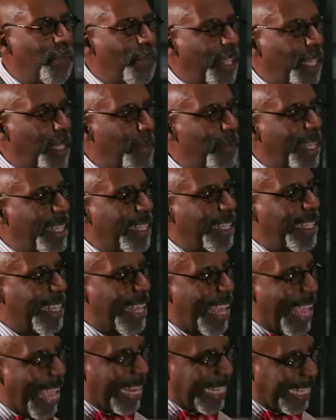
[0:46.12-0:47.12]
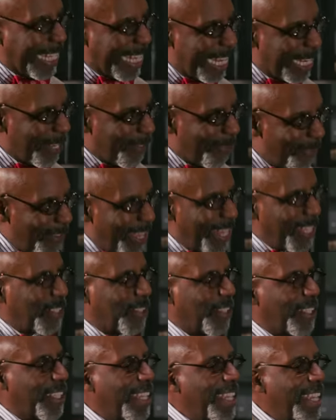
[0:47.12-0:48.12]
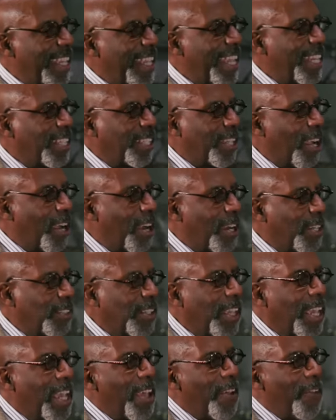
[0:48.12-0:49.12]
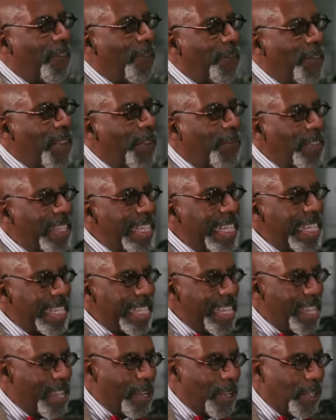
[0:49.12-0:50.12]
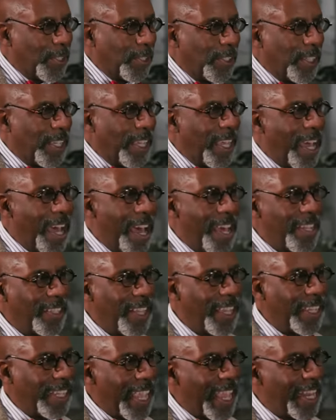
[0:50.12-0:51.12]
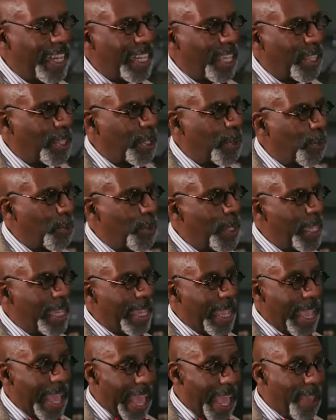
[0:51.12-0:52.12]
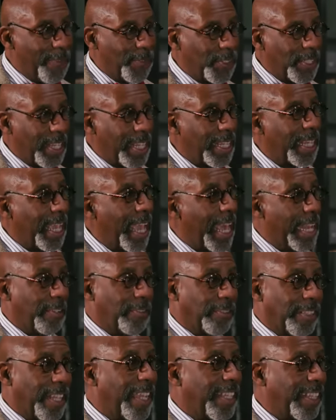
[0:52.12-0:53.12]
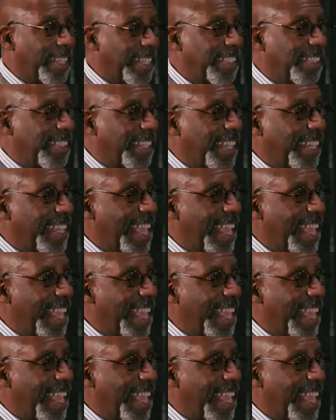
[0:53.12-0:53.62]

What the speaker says: development and innovation in cars. 50 years, unlike any other we have seen and are likely to see